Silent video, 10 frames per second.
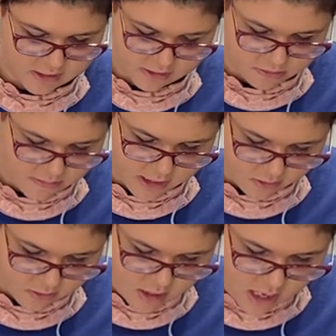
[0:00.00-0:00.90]
single
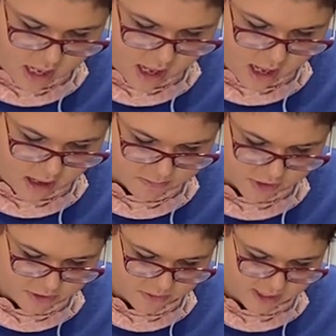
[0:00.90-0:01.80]
meal.
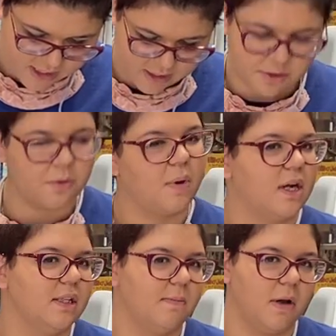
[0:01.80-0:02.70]
So I don't think they're
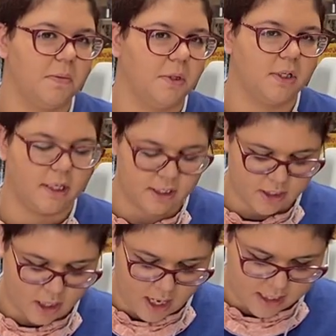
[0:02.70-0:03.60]
quite as popular
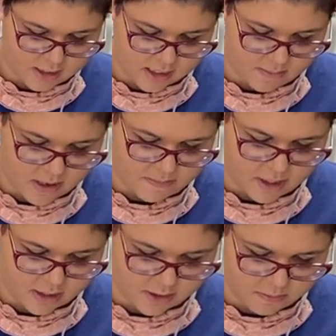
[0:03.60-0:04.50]
here as they might
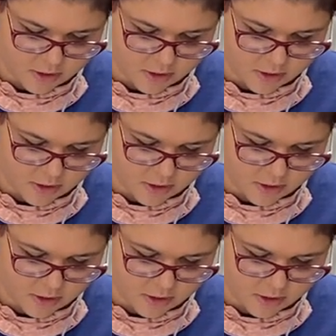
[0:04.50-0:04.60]
be in other